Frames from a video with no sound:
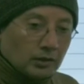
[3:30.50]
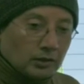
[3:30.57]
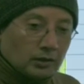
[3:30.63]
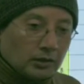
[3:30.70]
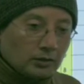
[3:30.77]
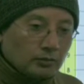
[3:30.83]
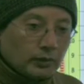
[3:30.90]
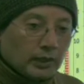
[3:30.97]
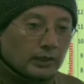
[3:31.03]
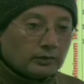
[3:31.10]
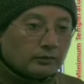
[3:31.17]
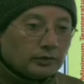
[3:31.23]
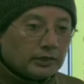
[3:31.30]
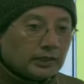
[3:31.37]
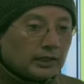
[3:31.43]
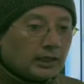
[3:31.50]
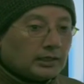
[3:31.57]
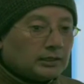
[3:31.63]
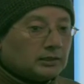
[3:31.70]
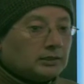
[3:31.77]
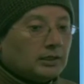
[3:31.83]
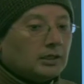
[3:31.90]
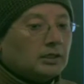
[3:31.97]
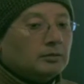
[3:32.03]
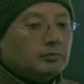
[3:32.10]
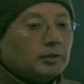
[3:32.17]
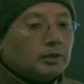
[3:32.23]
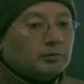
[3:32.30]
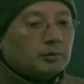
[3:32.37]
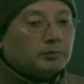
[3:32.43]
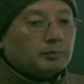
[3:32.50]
Then we have realized daily minimum